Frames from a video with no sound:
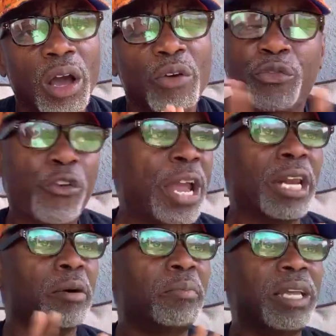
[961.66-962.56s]

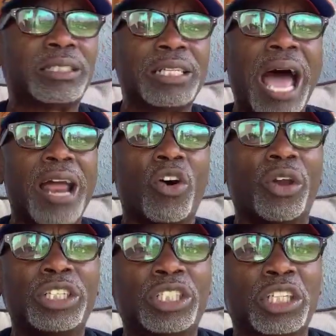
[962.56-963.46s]
Freedom is not
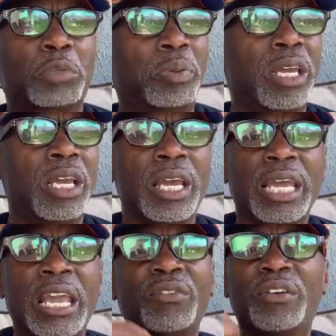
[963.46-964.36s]
going to just be,
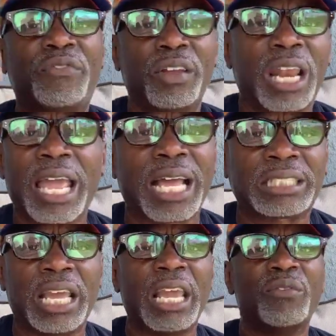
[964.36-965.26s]
even if, like I
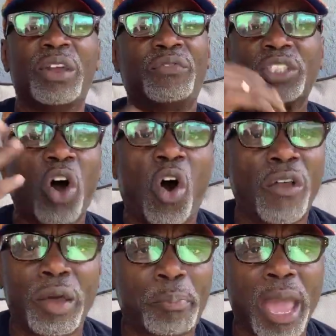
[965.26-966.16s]
say, even if it's
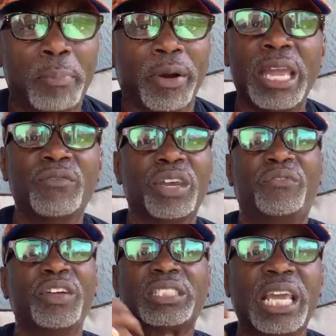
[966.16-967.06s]
on the paper, even
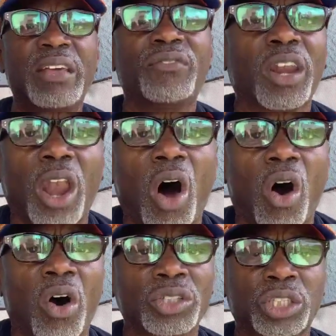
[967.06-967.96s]
if it's in the
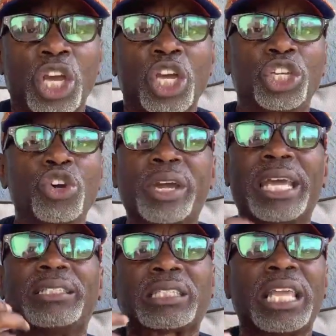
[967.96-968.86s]
laws, you
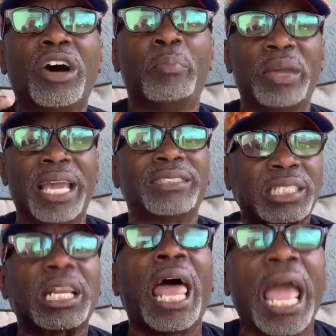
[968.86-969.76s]
can still be
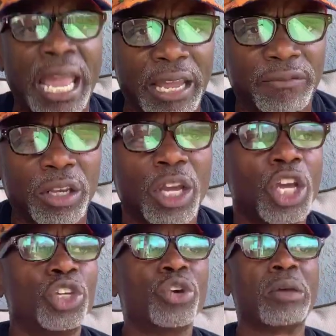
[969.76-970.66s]
enslaved.
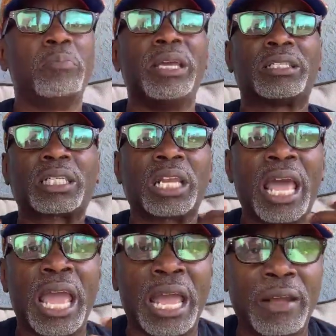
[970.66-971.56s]
You can be
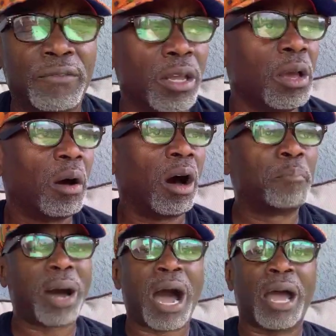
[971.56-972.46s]
enslaved
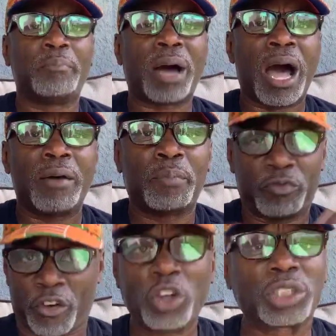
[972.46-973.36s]
by
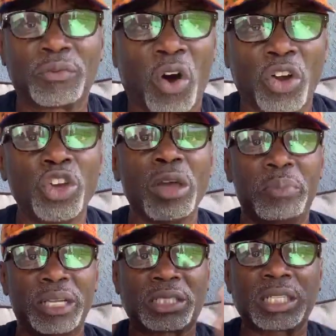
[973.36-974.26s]
first of all, you can
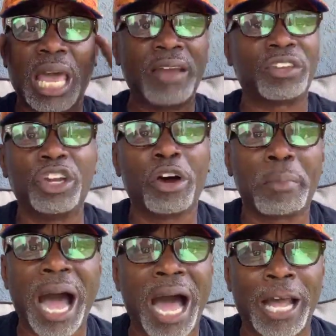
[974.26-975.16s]
be enslaved in your
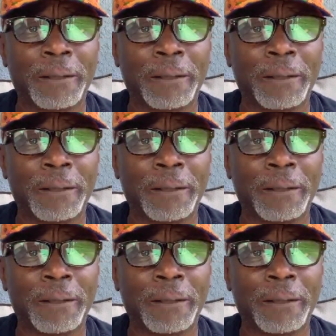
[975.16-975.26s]
mind.